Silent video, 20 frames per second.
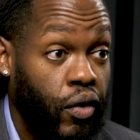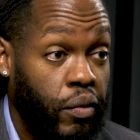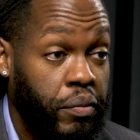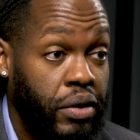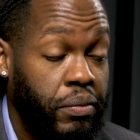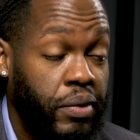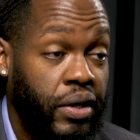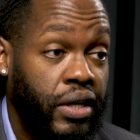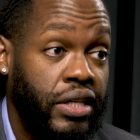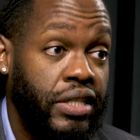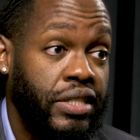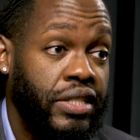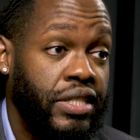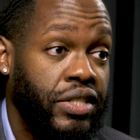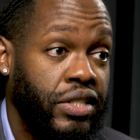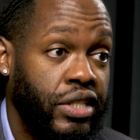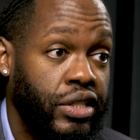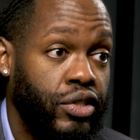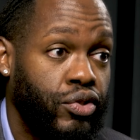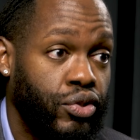me, because
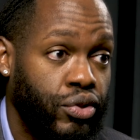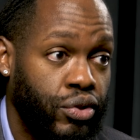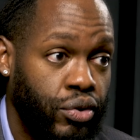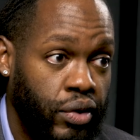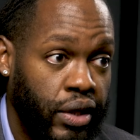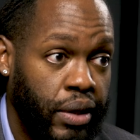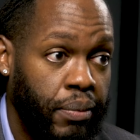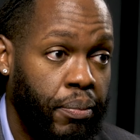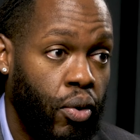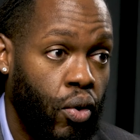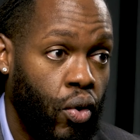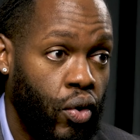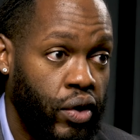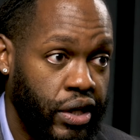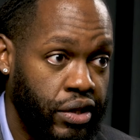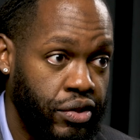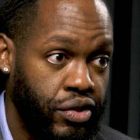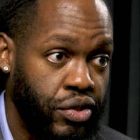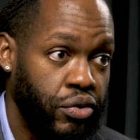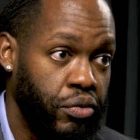she truly poured
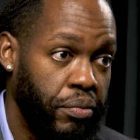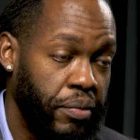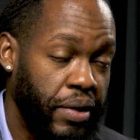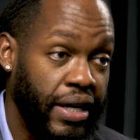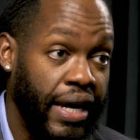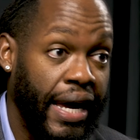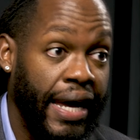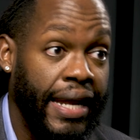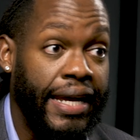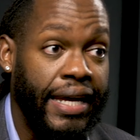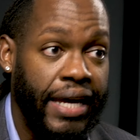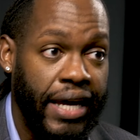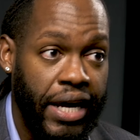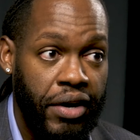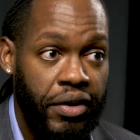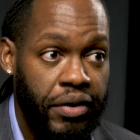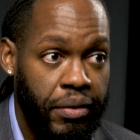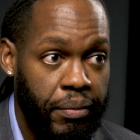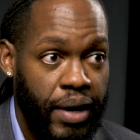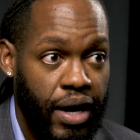into me and
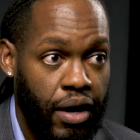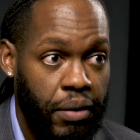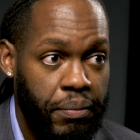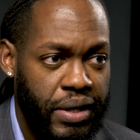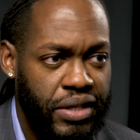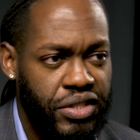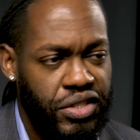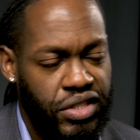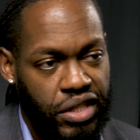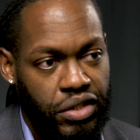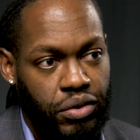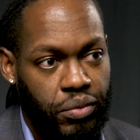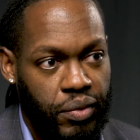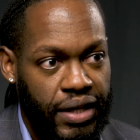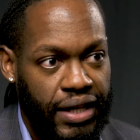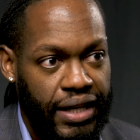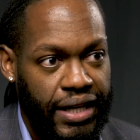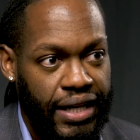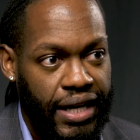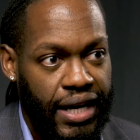cared about me
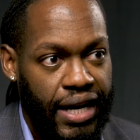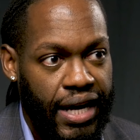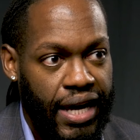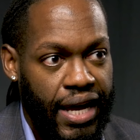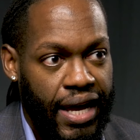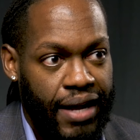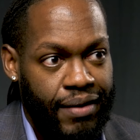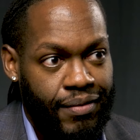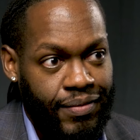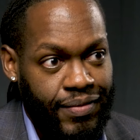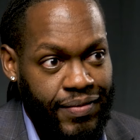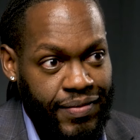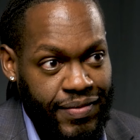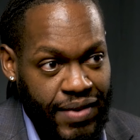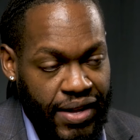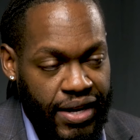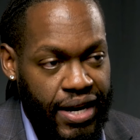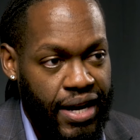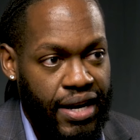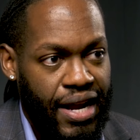genuinely.
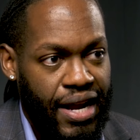And